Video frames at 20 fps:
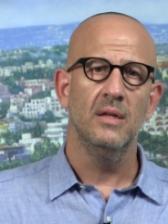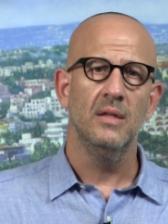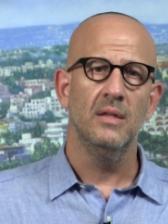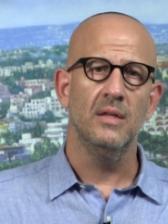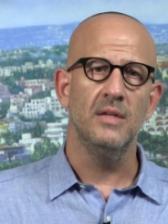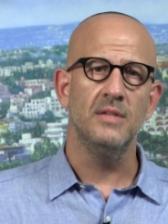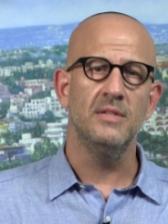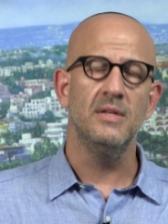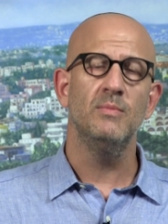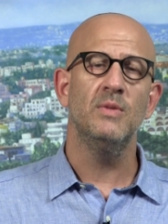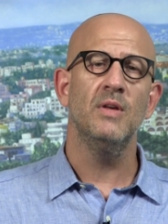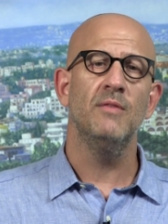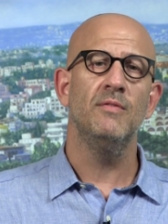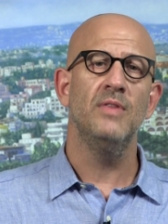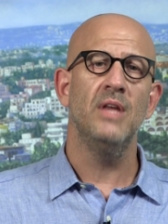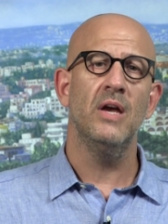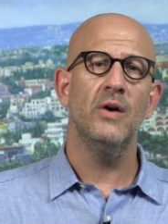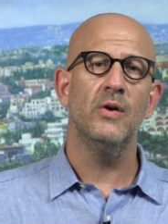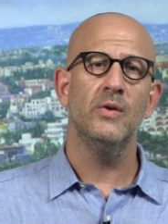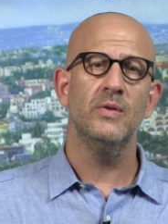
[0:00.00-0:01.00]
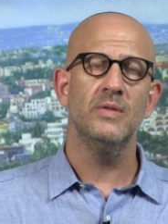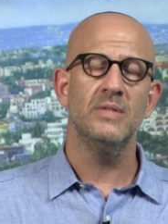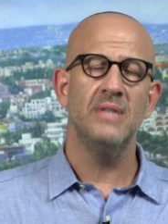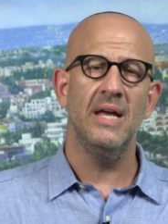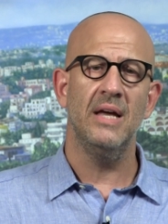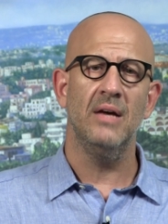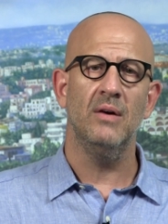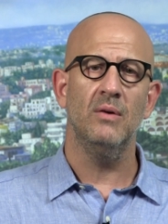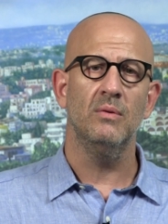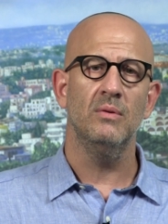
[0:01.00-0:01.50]
They seem to have narrowed it
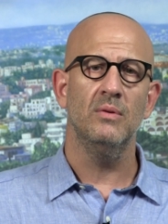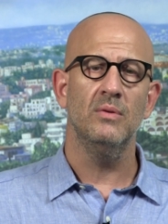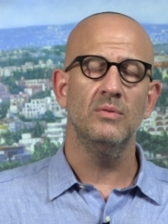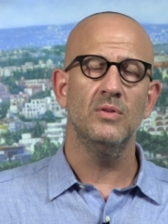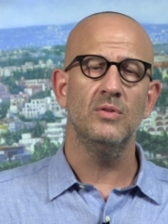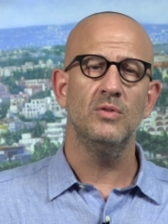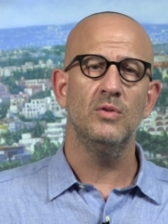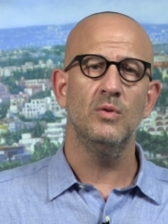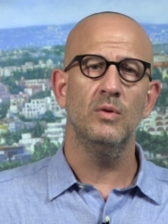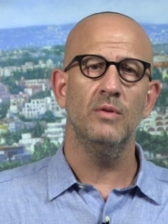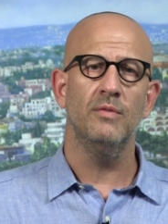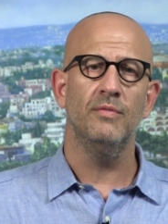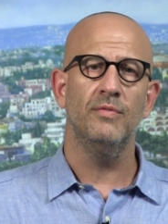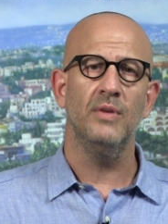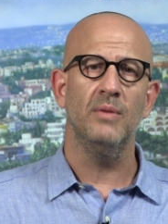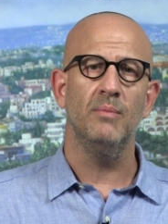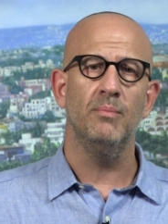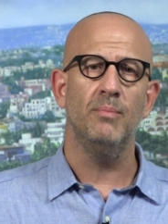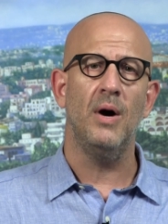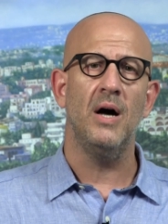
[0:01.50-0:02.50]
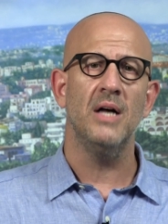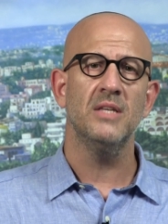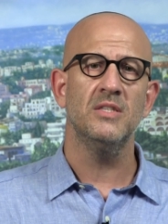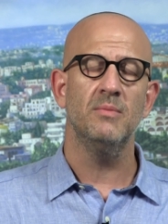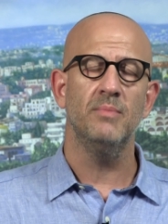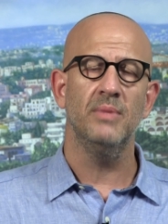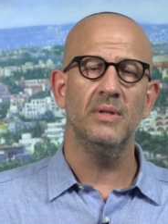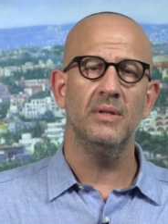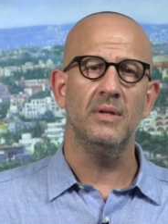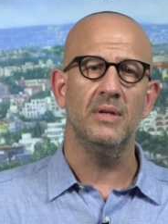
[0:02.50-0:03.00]
down to two different
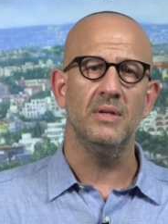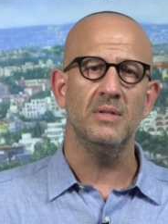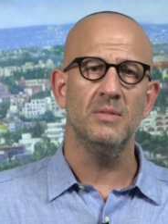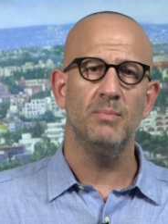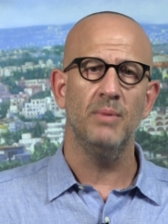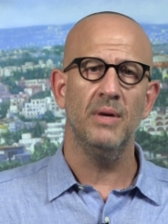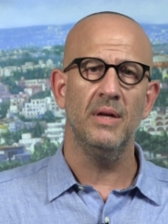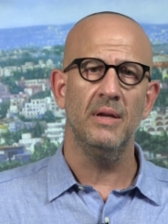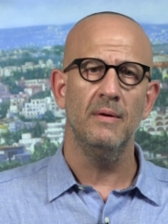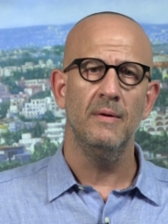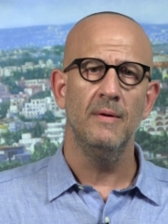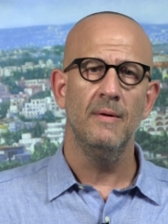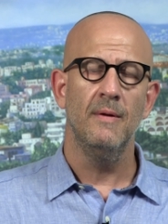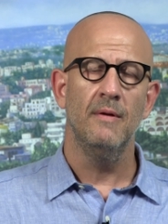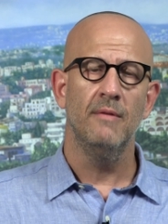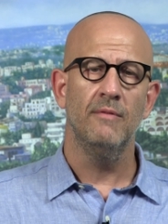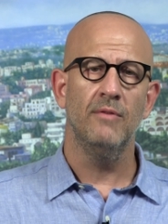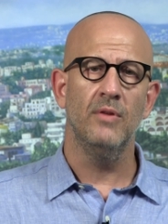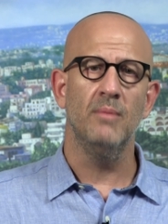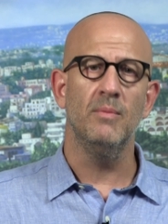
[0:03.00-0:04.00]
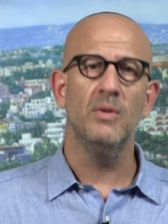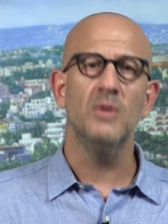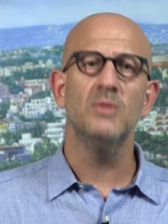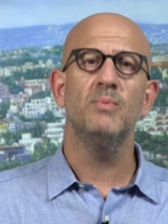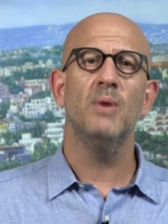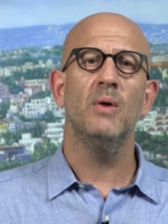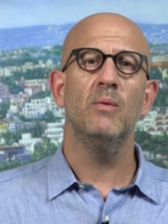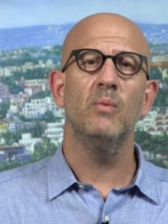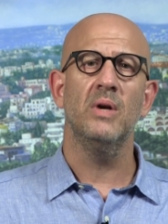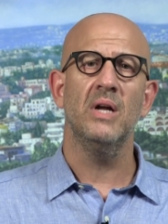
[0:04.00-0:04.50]
possibilities, but for the most
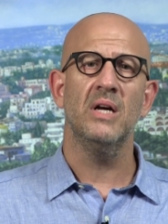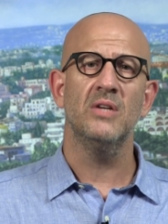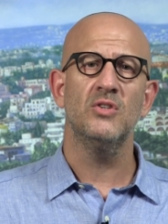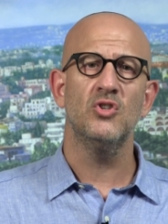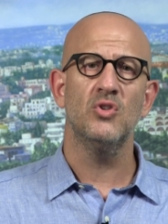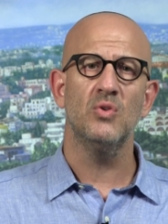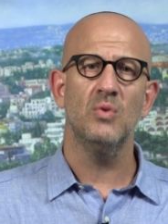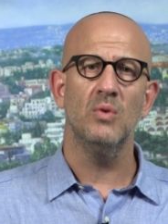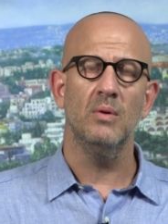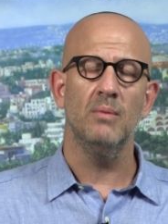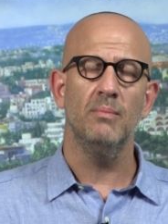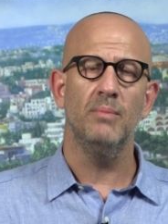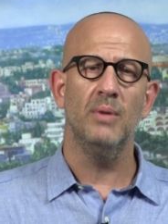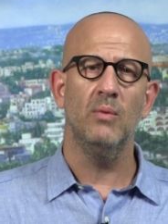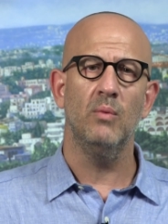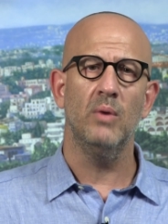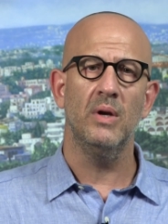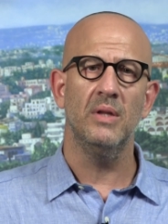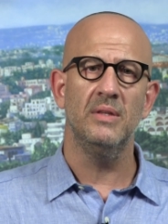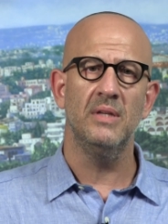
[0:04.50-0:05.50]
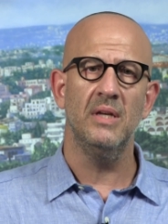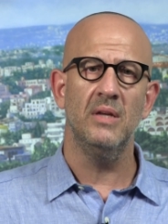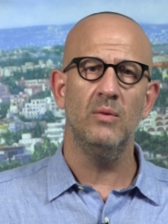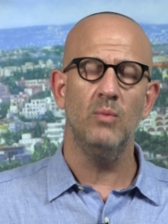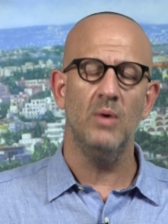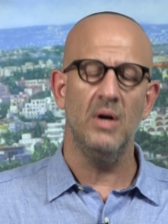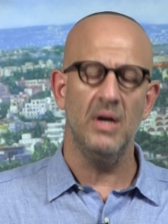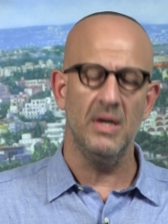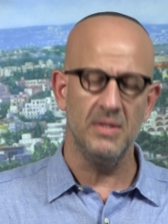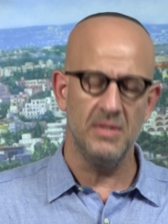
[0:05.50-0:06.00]
part, we're not sure. But what it did
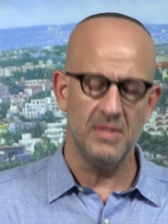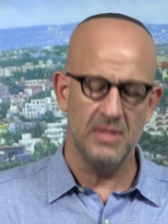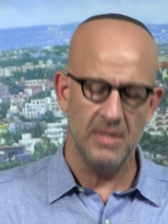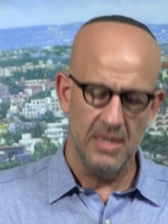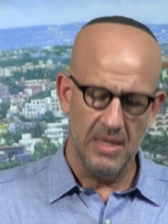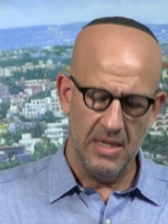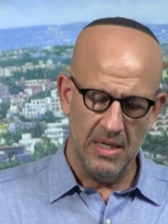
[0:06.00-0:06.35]
was,